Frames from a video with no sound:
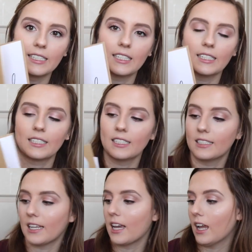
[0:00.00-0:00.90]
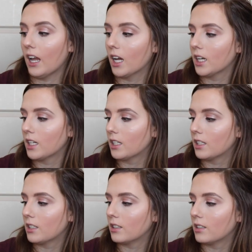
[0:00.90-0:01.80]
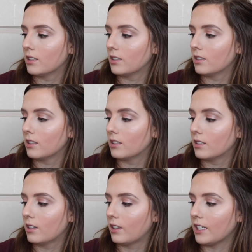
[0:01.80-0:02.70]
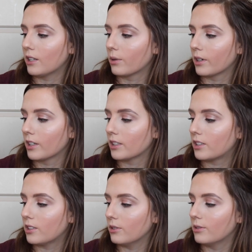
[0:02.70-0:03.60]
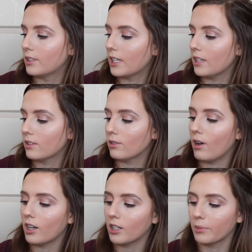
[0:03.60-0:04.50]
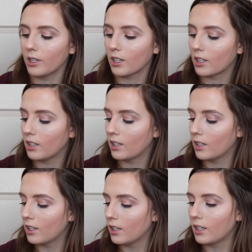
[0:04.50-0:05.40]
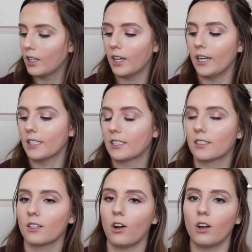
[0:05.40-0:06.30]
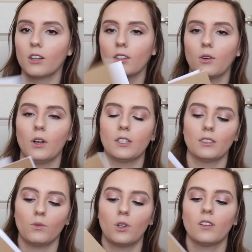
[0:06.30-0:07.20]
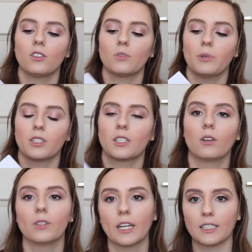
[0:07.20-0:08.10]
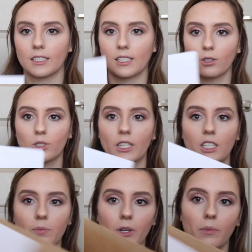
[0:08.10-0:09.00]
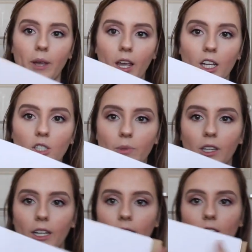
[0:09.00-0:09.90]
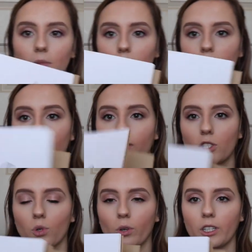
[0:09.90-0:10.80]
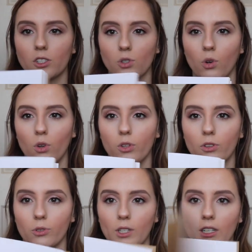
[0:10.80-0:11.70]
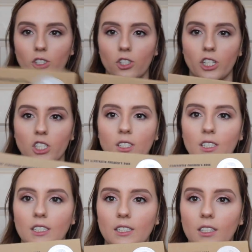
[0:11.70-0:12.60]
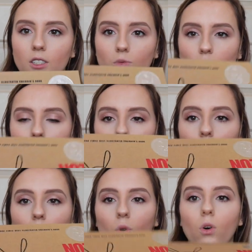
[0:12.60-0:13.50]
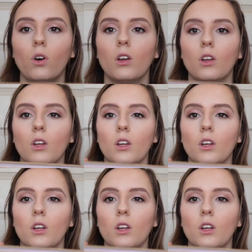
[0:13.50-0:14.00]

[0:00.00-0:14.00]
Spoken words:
this is a Theodore Seuss honor book, and it's one of those books that only has a single sentence per page, but like the most of the story is told through the illustrations, and it's like this really cool